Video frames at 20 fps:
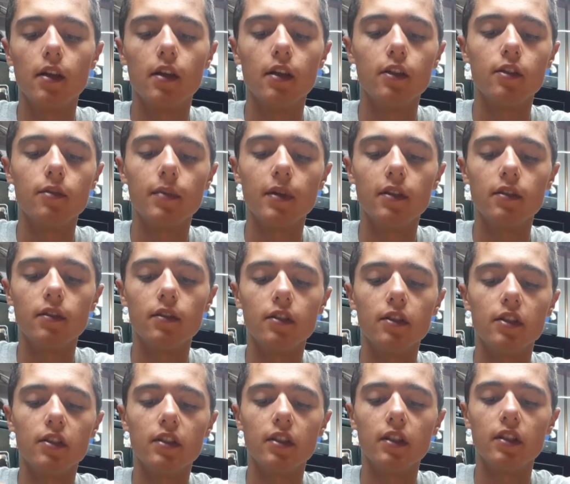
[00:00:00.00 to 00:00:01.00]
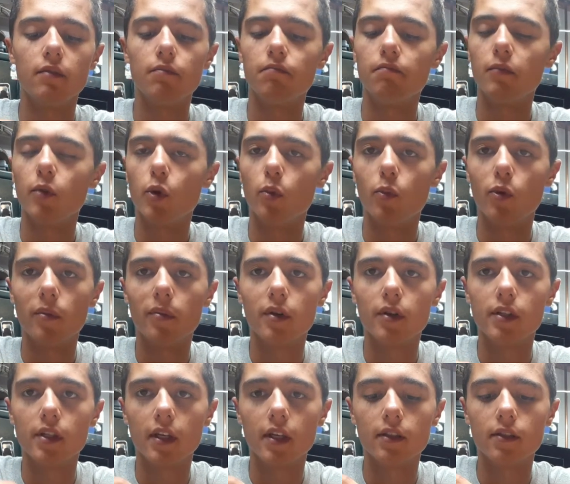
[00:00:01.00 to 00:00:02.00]
spacers, just to get a little more
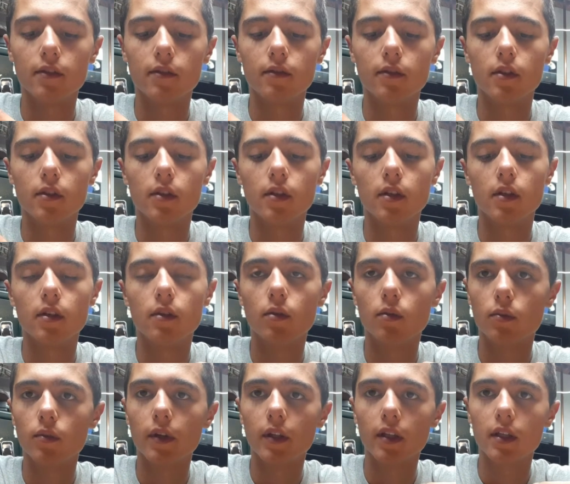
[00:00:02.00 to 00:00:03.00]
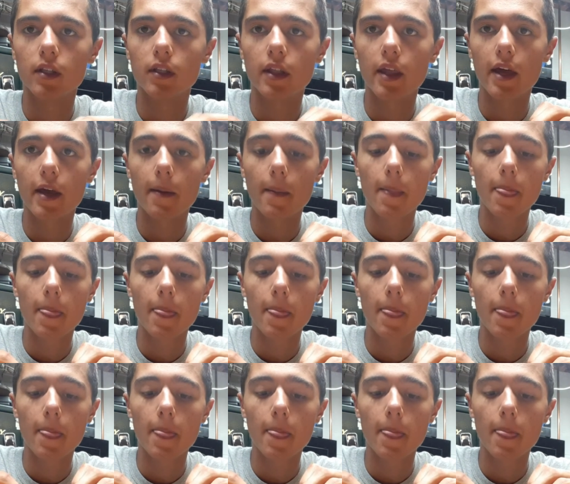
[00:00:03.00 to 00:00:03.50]
precise if you're really into that.